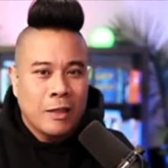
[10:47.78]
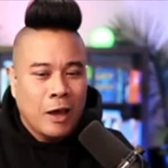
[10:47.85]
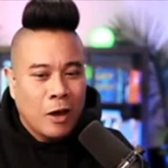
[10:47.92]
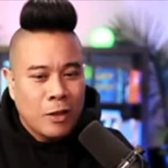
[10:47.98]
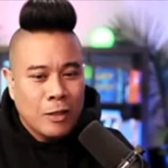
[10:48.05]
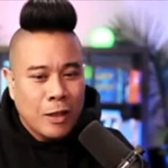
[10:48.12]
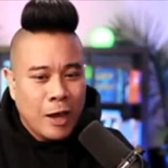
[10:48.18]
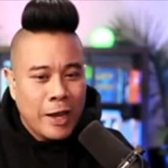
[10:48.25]

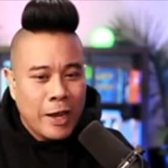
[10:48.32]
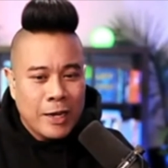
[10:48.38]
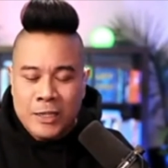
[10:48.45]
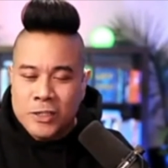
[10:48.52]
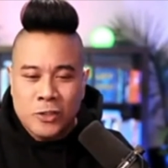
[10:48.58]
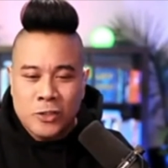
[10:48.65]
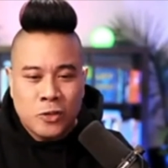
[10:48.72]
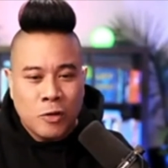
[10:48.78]
online, it
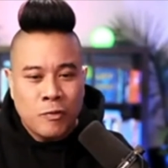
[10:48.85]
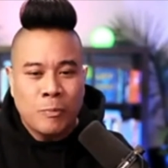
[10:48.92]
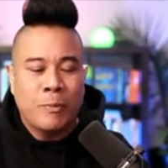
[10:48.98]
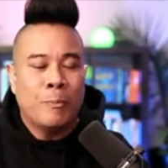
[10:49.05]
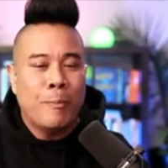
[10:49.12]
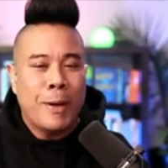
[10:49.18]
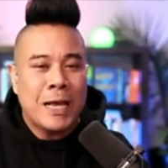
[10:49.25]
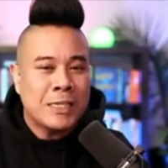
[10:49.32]
just drove a
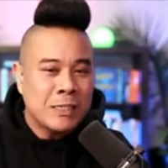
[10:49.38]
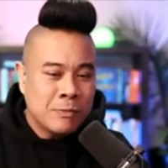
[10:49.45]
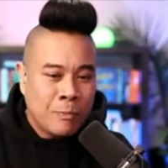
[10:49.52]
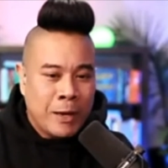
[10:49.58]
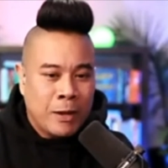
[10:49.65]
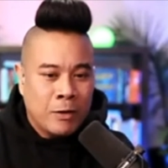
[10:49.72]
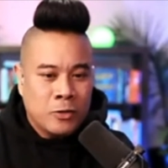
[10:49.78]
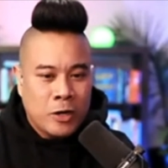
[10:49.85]
massive
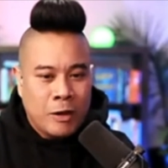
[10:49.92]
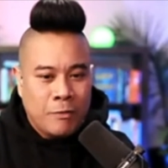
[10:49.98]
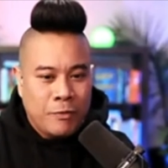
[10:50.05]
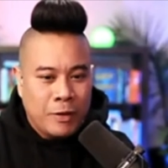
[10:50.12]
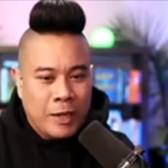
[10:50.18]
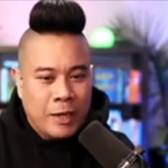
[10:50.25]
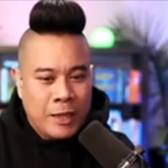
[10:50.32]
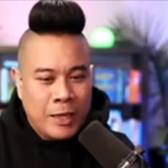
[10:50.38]
amount of
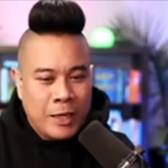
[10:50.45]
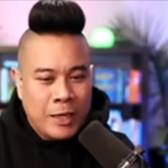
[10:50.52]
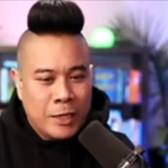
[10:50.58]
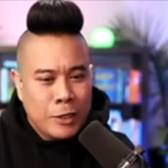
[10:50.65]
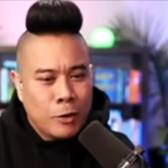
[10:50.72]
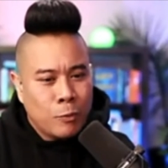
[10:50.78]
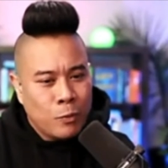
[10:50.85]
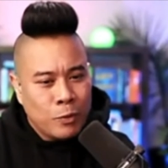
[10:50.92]
traffic. And then,
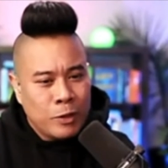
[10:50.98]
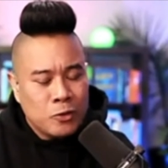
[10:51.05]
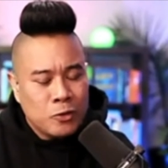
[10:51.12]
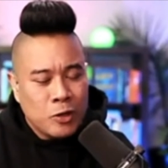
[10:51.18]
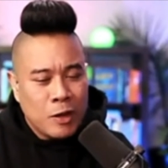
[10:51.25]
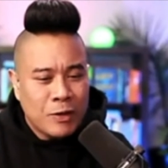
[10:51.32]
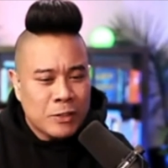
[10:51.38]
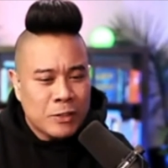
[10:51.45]
you know,
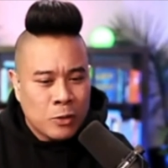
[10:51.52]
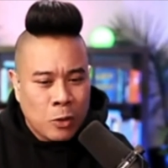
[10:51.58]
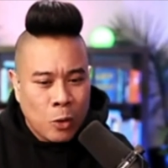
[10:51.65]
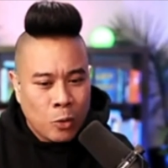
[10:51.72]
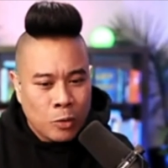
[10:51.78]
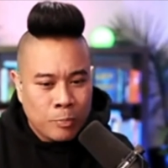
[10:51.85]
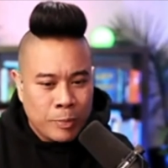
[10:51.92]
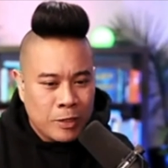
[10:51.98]
traffic is
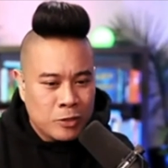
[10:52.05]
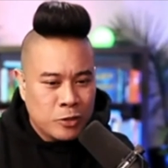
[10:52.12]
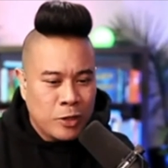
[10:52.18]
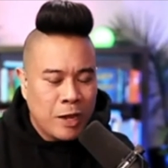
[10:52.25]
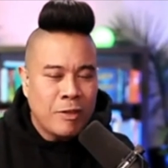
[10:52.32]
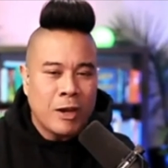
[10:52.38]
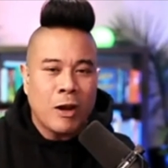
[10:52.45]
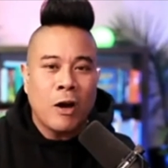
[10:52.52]
gold because you
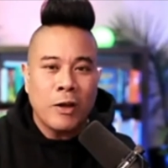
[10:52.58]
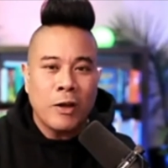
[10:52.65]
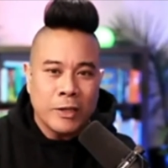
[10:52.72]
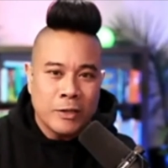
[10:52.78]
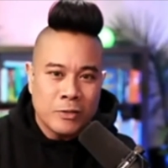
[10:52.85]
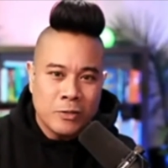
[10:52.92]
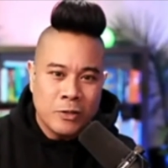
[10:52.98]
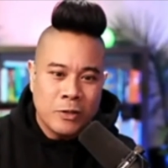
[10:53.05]
have that
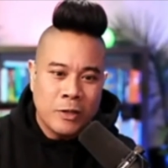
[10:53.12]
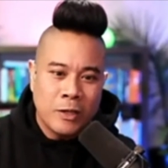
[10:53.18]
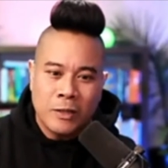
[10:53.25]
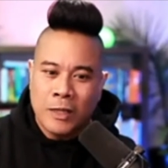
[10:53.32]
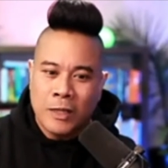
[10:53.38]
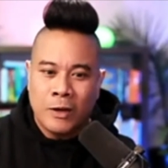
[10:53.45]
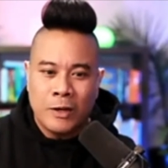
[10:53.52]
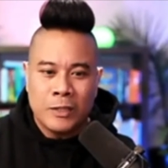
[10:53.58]
audience. You get
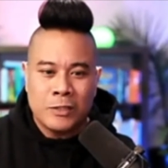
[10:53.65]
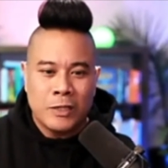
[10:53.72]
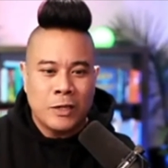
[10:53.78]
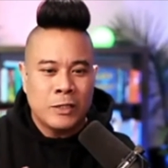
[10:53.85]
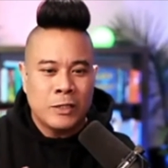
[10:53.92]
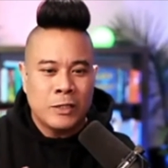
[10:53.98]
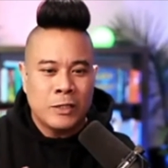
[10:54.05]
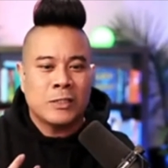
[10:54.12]
the audience that you
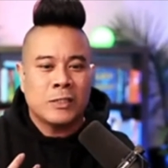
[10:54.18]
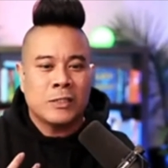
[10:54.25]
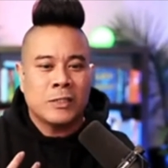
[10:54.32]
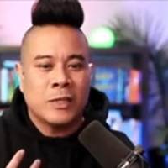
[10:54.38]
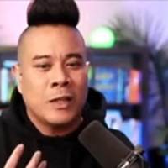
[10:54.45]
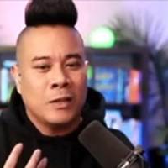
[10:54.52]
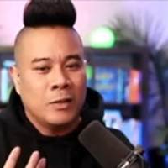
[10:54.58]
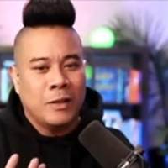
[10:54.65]
can
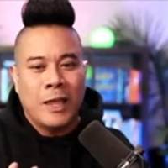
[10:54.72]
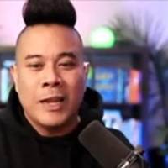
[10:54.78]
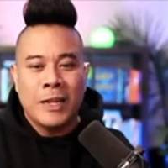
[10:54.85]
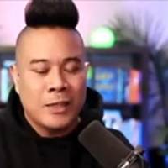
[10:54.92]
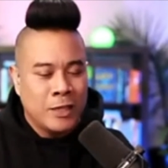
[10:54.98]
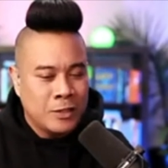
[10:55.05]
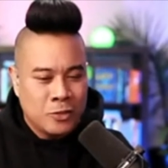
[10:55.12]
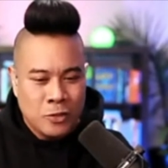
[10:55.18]
sell
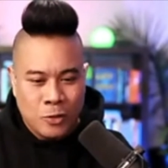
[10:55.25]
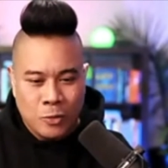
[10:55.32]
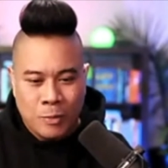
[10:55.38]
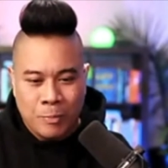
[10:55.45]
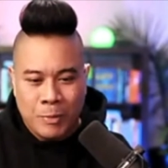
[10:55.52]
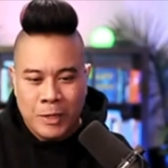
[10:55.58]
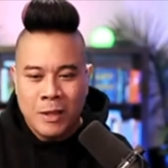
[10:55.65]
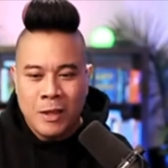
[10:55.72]
anything to. I
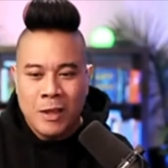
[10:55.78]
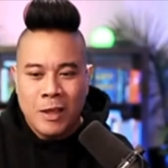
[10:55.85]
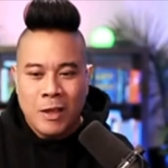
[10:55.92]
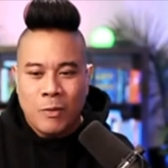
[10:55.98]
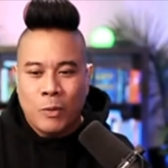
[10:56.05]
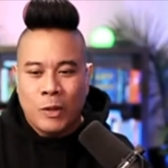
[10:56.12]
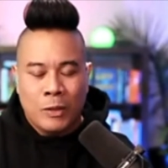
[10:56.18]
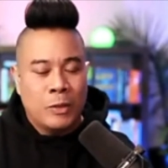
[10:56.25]
mean,
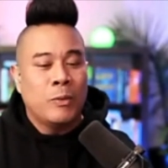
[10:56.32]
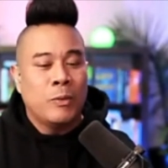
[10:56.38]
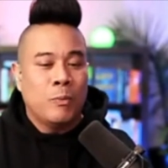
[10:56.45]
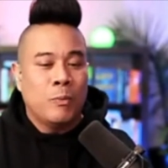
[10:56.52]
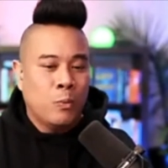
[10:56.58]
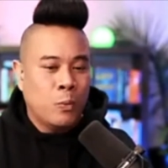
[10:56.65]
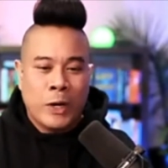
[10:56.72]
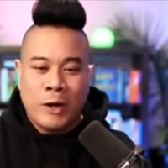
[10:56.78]
well,
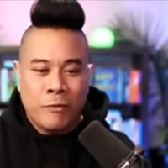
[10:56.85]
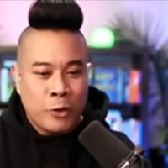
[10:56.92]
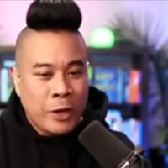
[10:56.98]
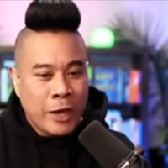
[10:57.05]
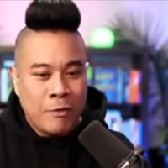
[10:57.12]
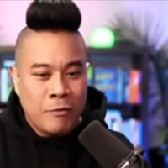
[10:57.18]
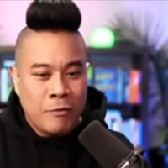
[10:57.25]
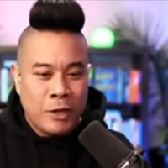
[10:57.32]
whatever you
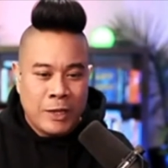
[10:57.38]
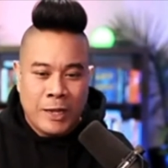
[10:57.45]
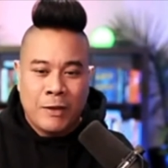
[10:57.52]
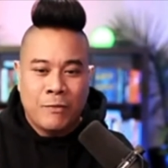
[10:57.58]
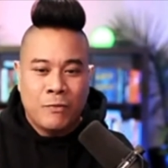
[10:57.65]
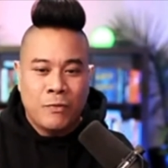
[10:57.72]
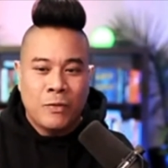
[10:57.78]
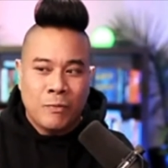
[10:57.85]
have, you can have
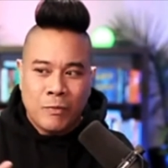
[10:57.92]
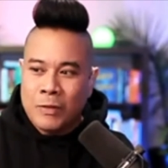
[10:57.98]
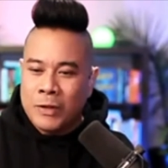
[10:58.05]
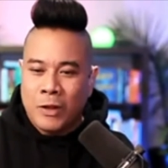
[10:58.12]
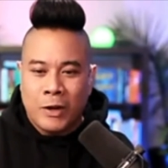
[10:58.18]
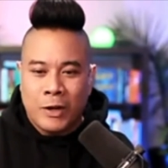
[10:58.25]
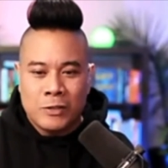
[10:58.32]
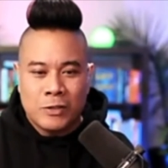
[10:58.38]

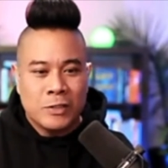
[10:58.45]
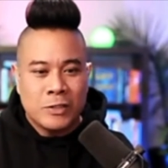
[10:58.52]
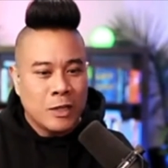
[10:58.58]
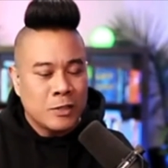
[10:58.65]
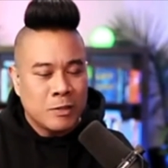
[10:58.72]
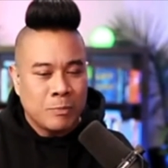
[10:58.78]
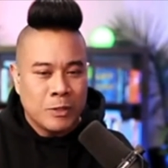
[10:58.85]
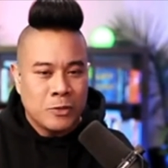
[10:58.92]
an audience to
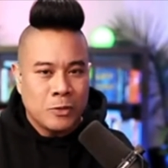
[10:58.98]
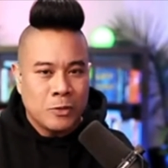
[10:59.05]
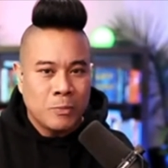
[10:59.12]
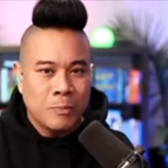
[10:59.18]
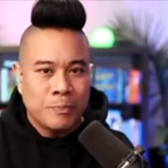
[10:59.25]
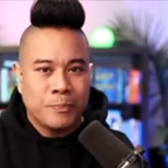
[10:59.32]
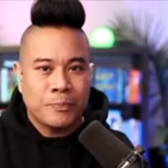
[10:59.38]
sell something to.